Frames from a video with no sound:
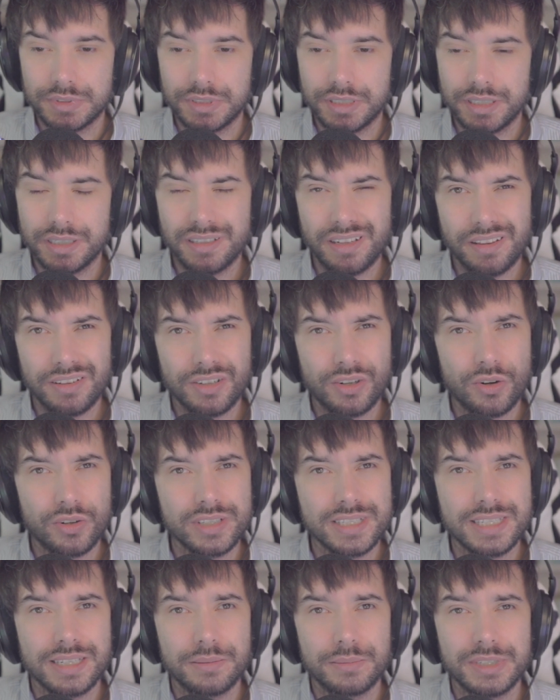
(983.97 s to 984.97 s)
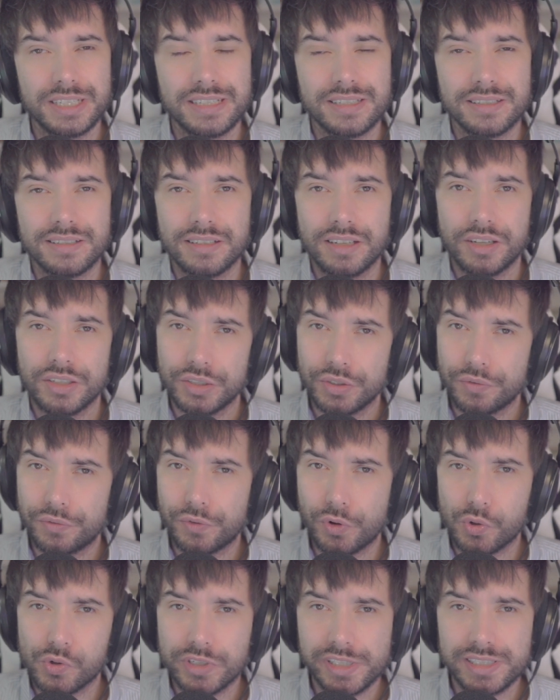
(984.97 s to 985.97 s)
Another concept is your
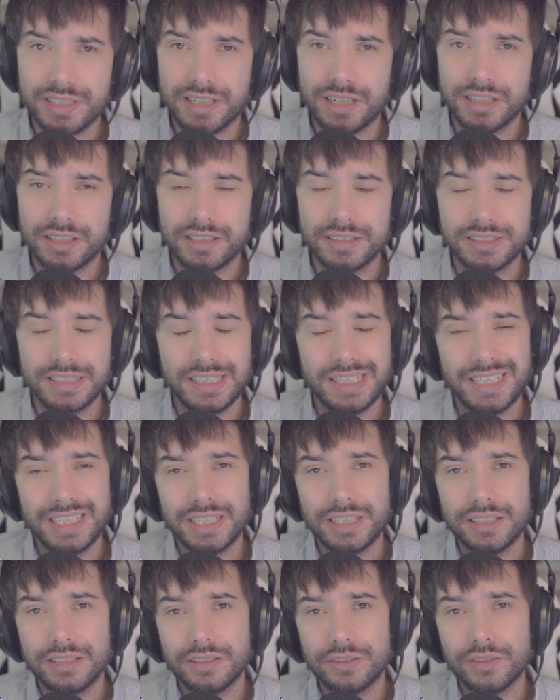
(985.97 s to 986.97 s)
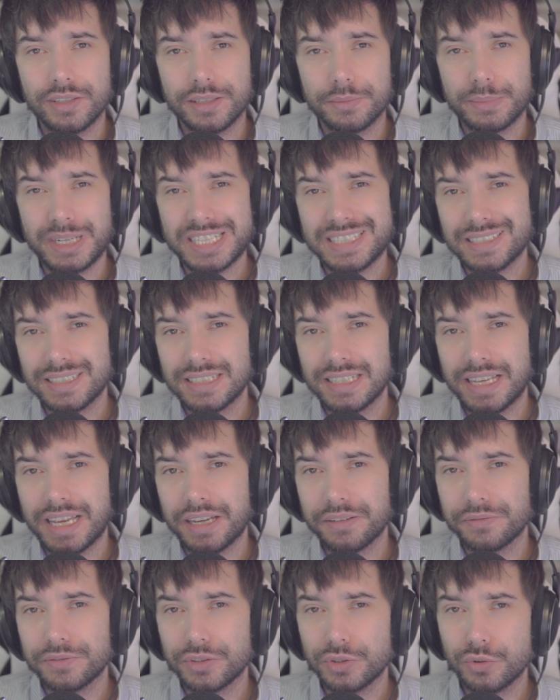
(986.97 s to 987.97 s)
focus target. You can basically
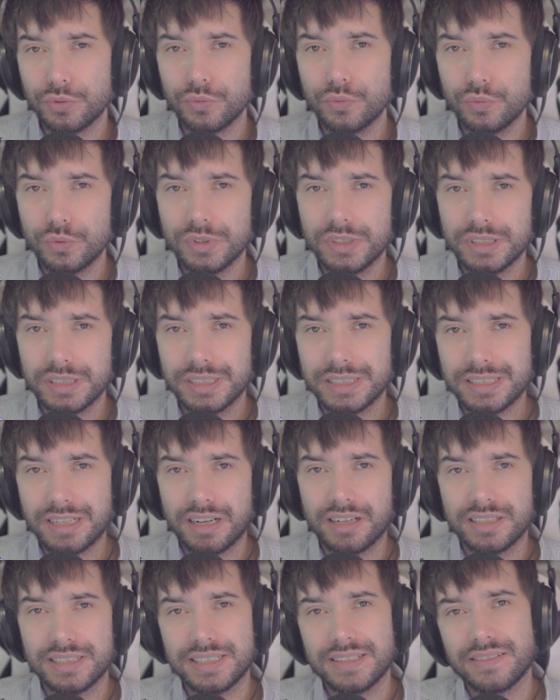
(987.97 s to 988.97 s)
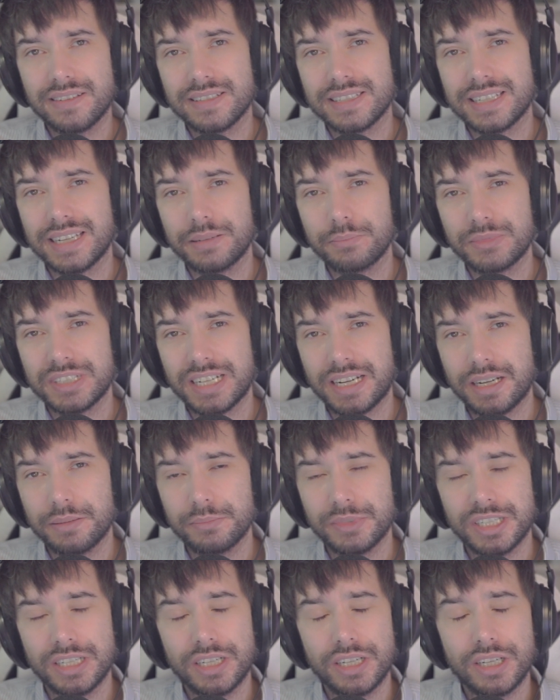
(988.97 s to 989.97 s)
have 2 targets at the same time.
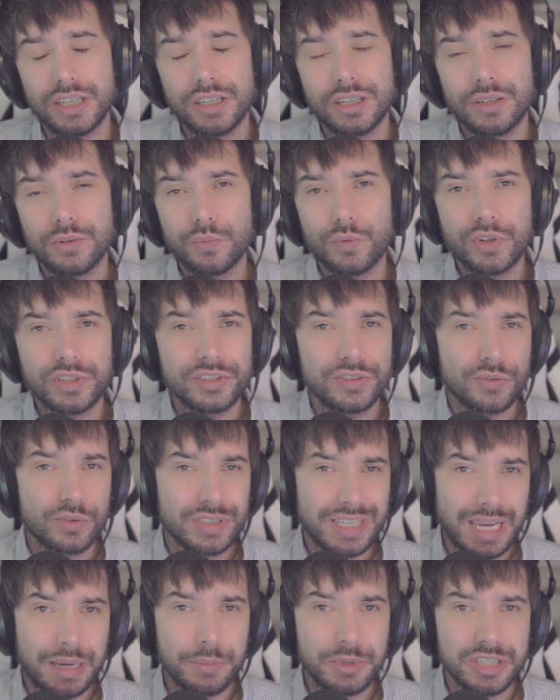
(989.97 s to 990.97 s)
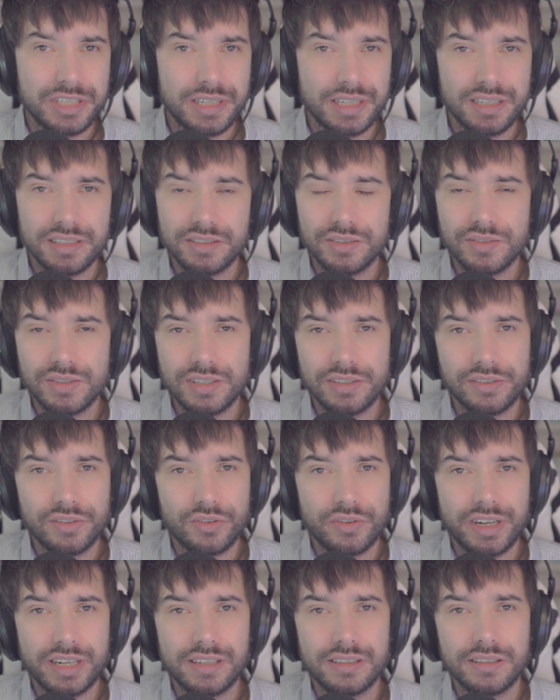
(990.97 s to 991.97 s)
One you're damaging and using your
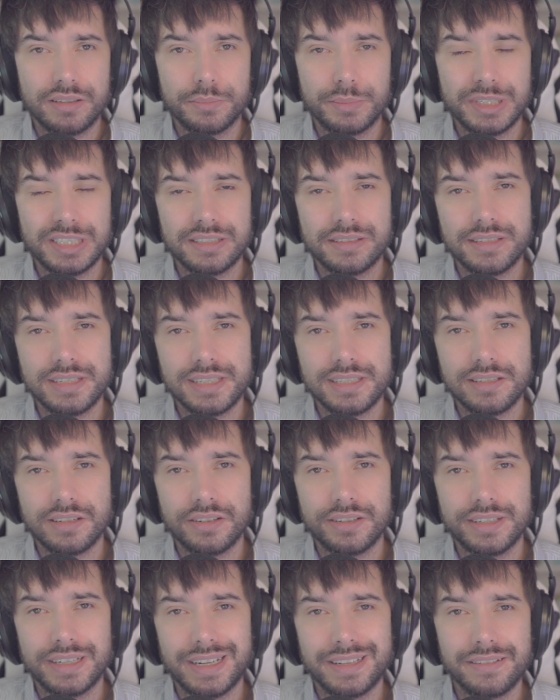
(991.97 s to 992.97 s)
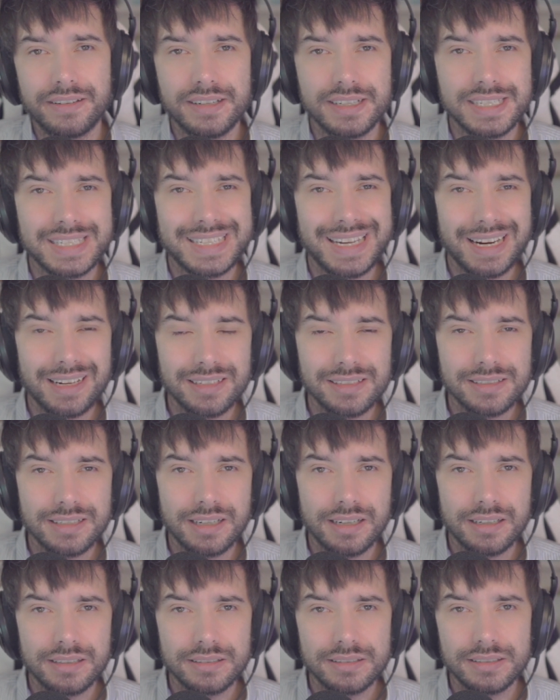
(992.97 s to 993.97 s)
regular abilities on, and then the second
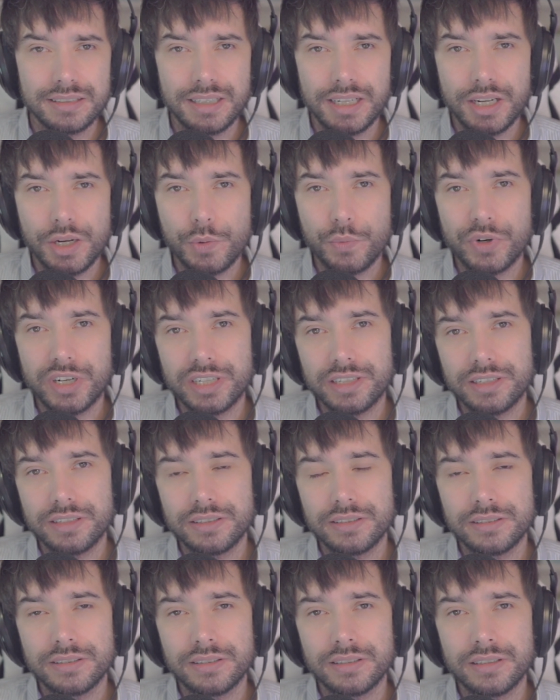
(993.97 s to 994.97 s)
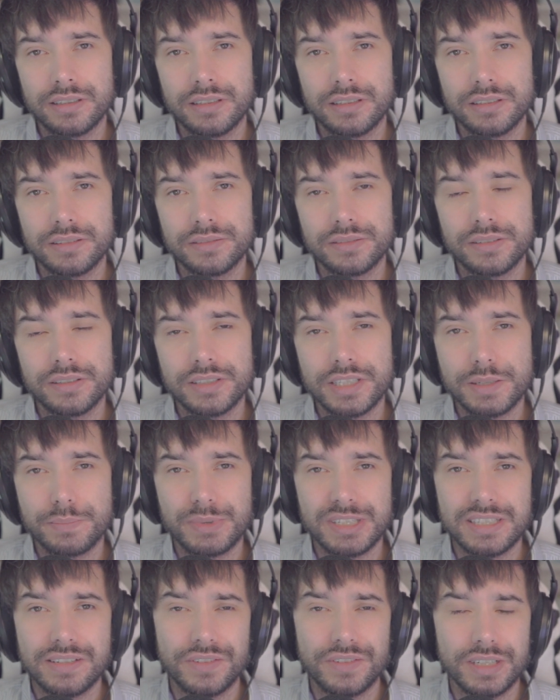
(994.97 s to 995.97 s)
target where it can a
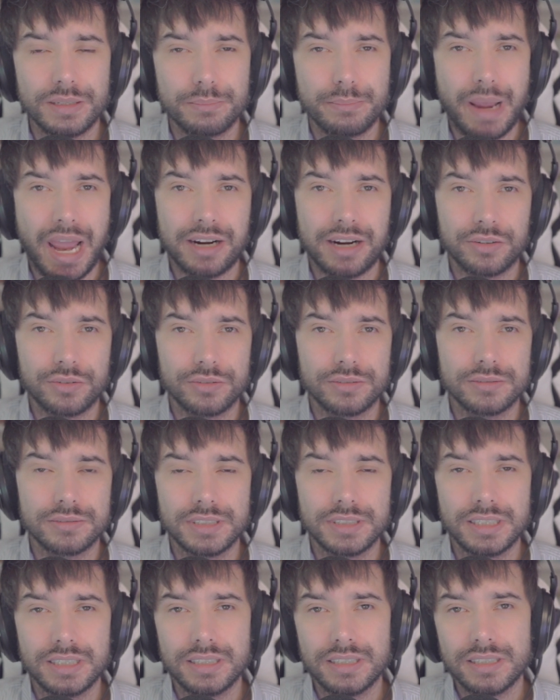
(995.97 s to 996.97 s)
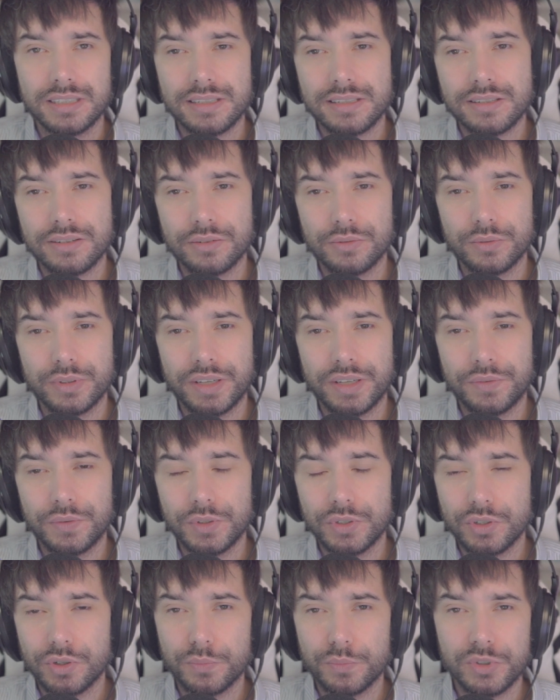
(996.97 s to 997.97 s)
specific macro. So if you
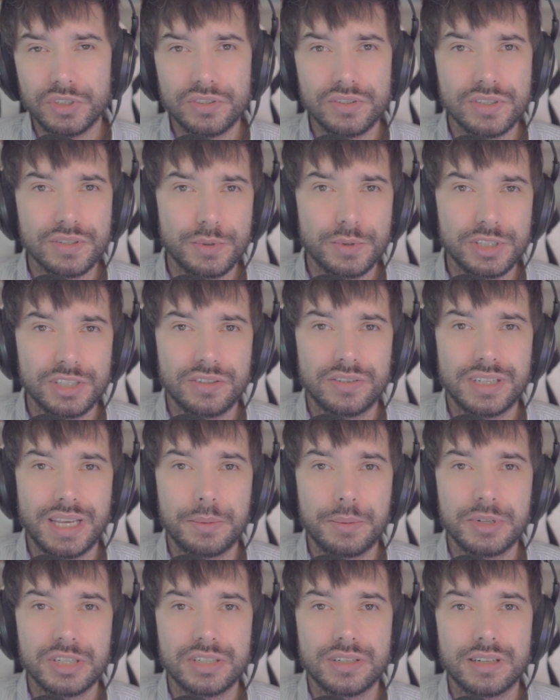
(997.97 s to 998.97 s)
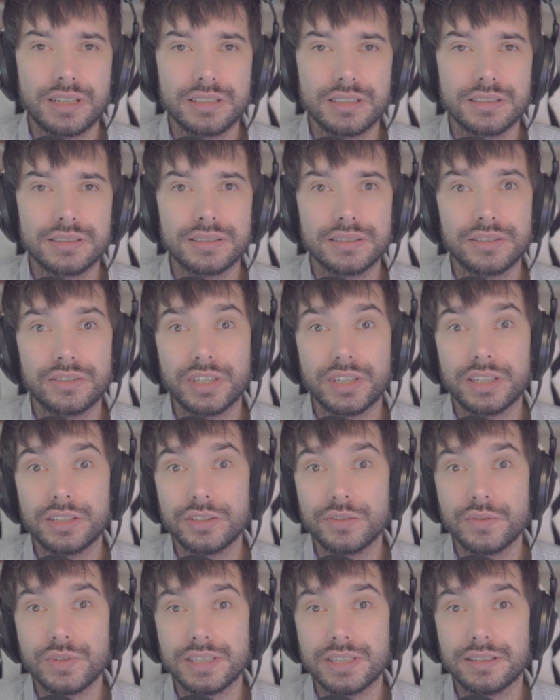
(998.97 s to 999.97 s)
don't want to switch your damage target, you can
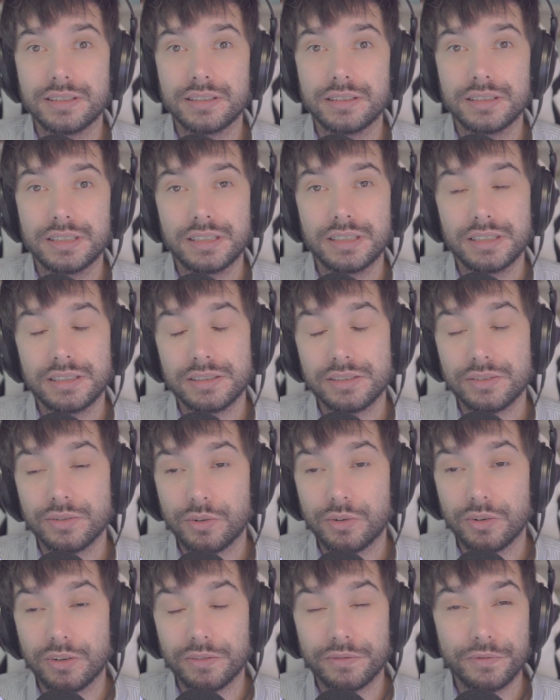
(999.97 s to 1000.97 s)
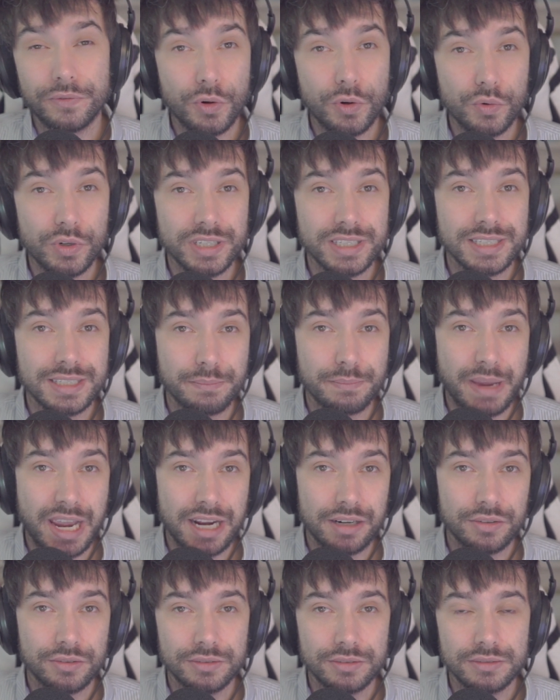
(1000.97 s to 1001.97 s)
use a so-called focus
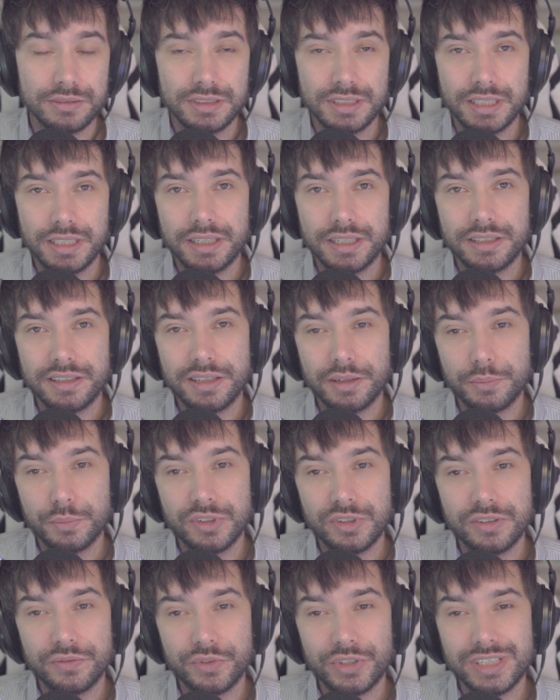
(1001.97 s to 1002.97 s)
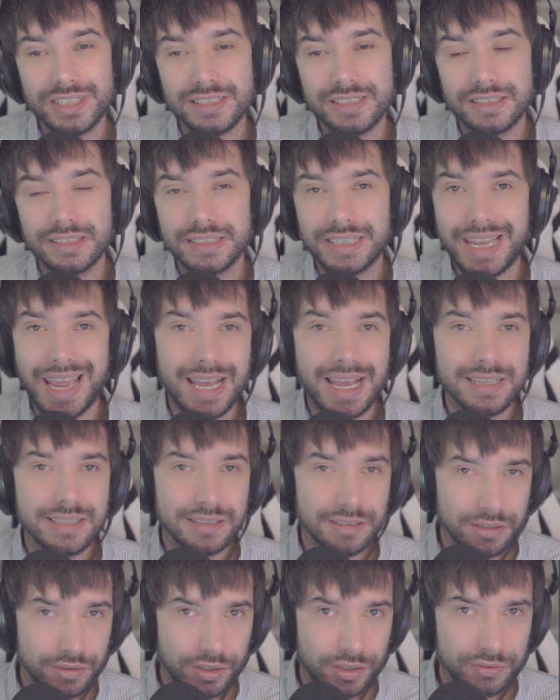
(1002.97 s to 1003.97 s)
macro that will, for instance, cast the
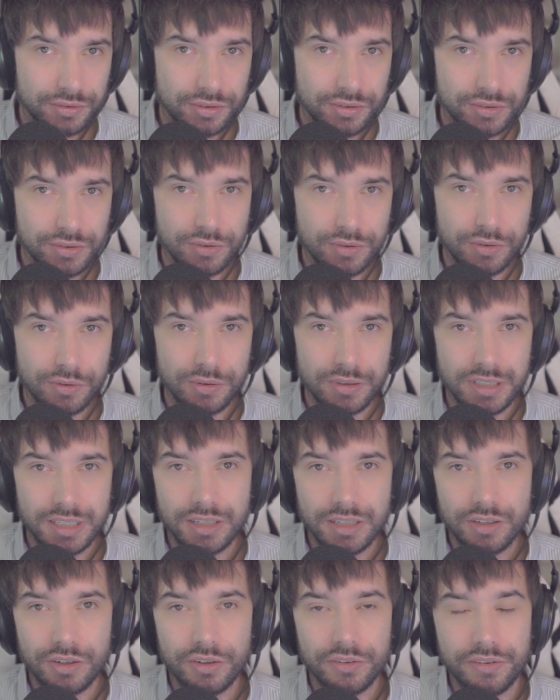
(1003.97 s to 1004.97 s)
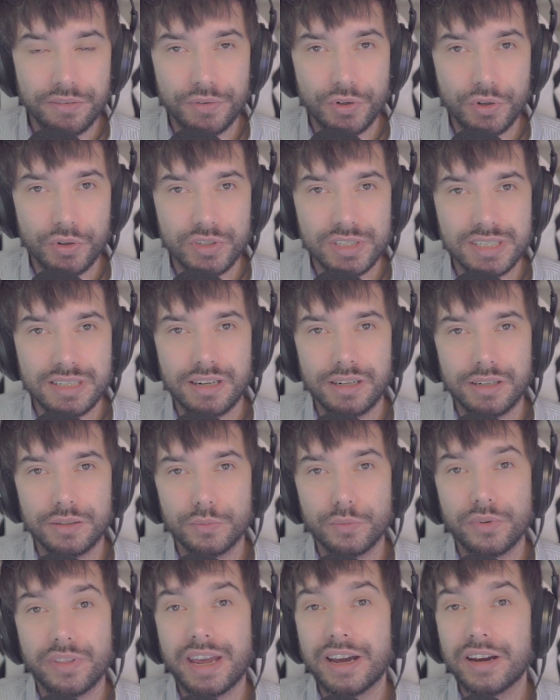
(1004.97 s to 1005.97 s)
crowd control on the focus target
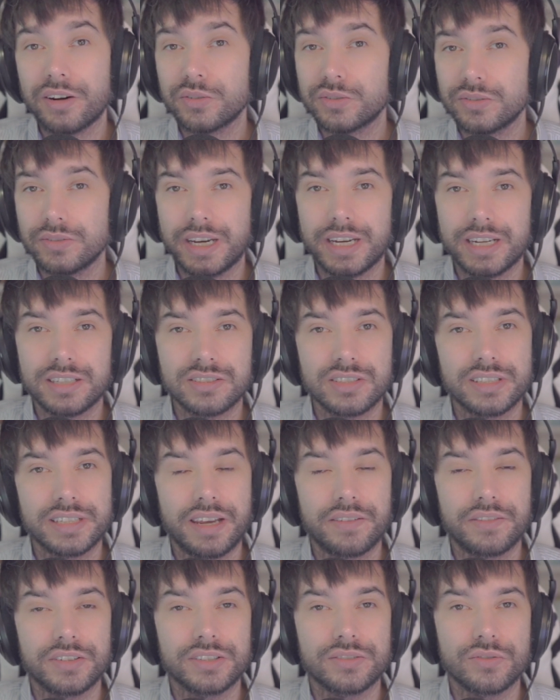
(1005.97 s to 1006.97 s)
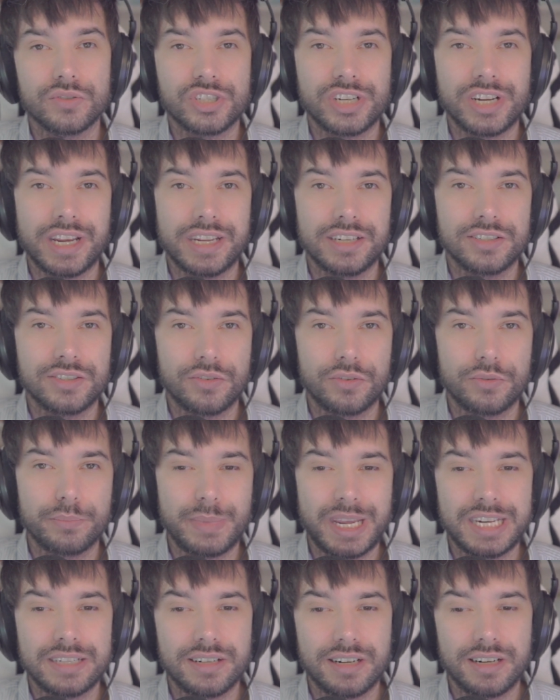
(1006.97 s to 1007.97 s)
without you actually having to change your
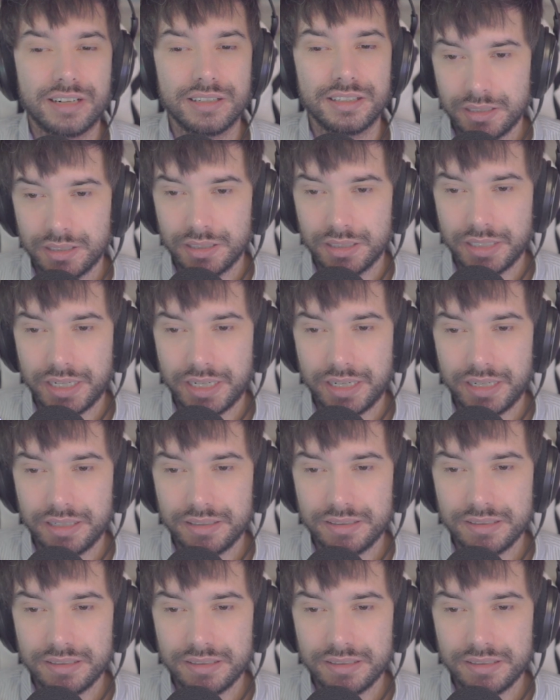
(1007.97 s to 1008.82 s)
main target. And